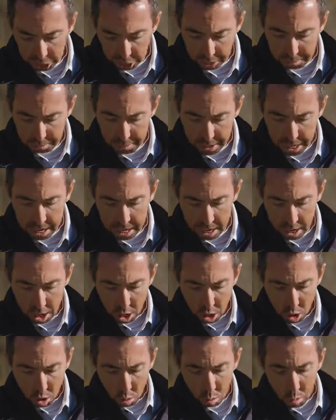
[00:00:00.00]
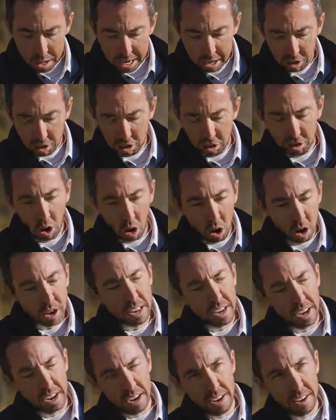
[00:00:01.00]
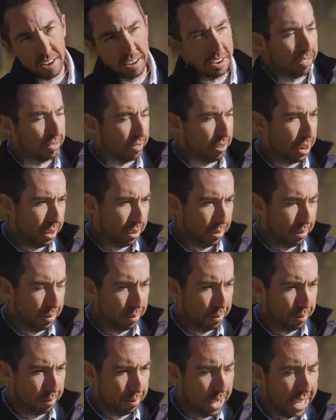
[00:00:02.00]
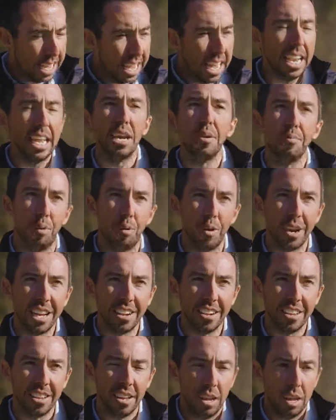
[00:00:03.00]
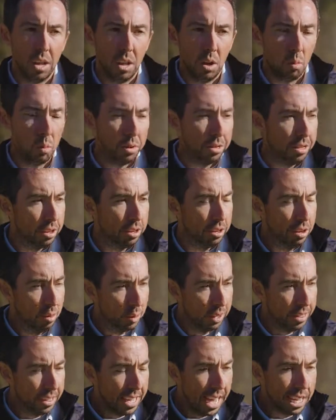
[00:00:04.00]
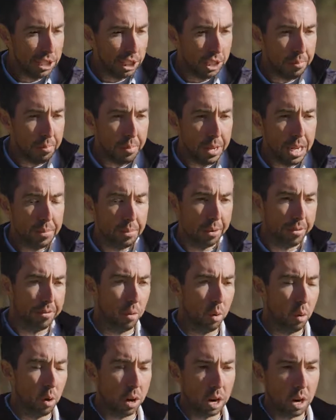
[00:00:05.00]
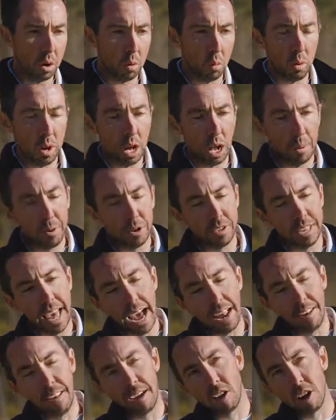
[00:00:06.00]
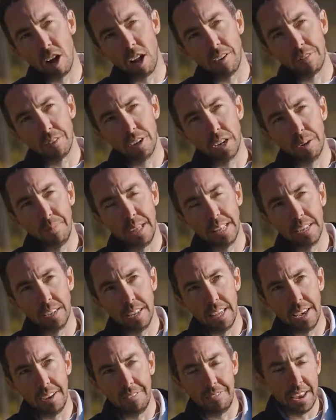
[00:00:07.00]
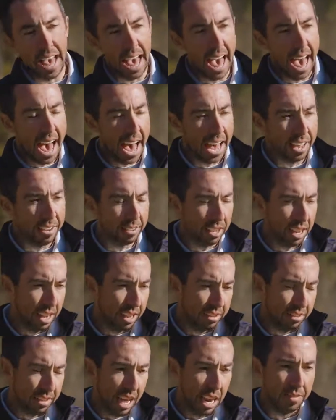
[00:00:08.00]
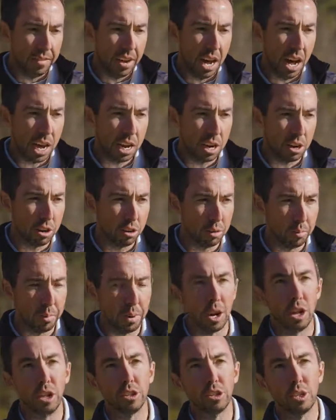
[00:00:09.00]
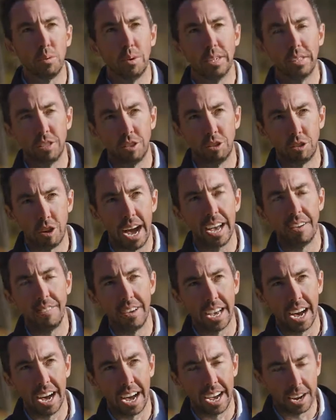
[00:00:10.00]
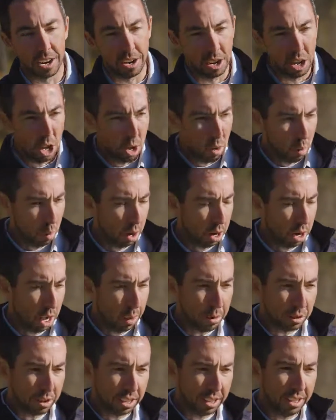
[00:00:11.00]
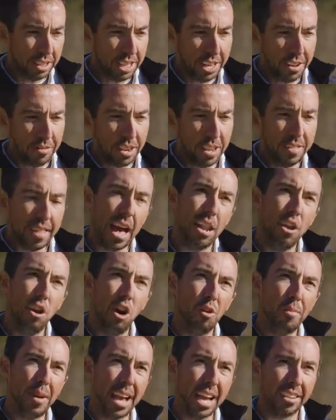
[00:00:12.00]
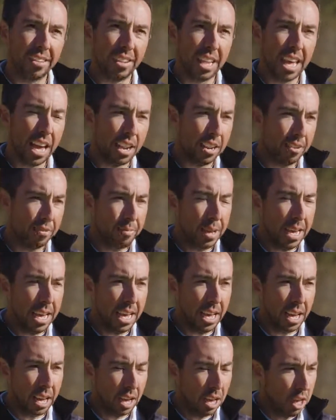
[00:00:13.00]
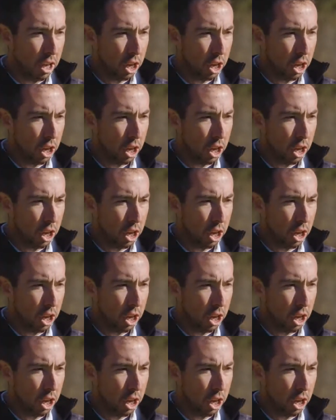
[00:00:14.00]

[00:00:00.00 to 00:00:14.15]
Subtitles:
HMB, we started at a different beginning point. With the HMB before, we almost had a golf club that lived as a set of irons, but also as a driving iron, where it almost lived in that no man's land of being